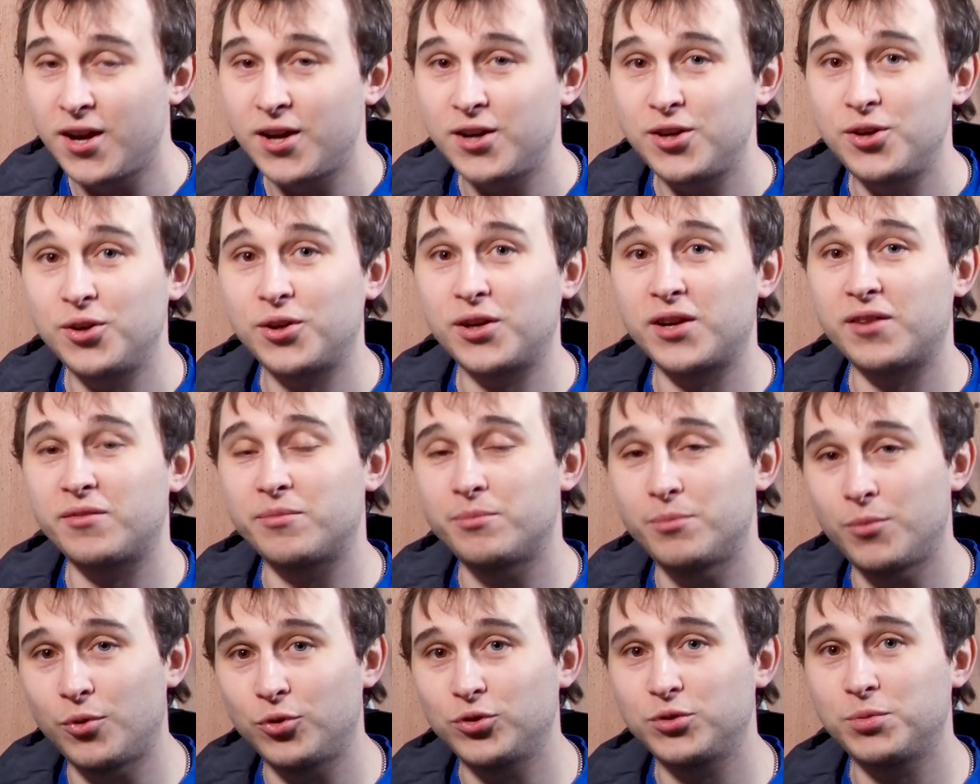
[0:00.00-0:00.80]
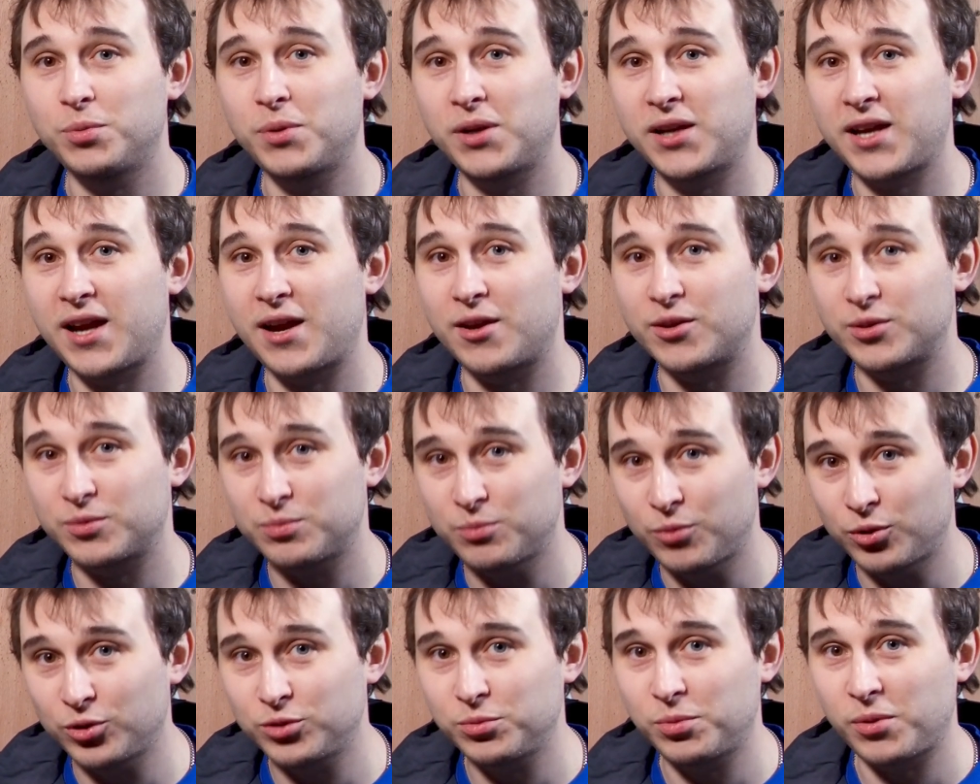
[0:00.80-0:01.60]
you can have multiple accounts,
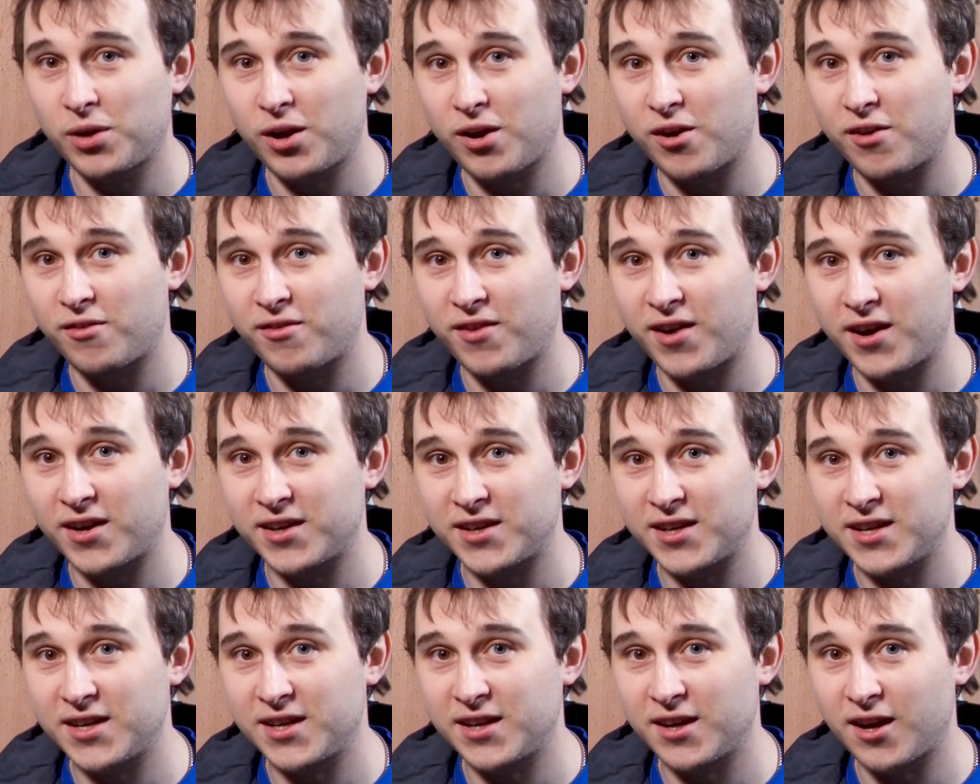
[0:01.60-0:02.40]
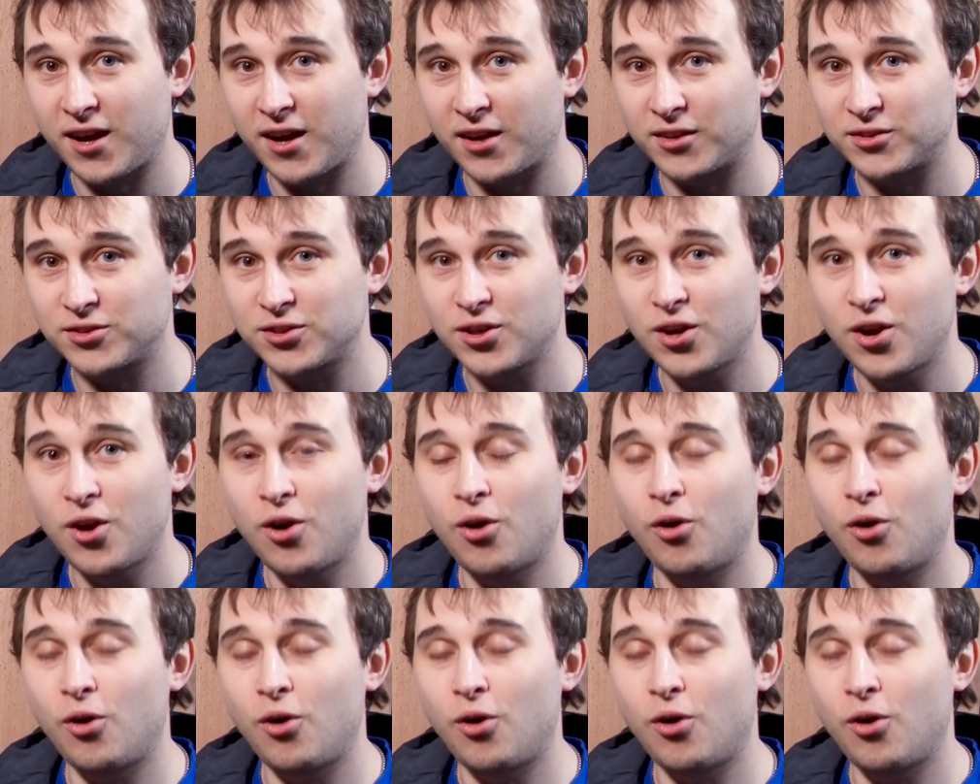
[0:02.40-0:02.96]
multiple RFID cards,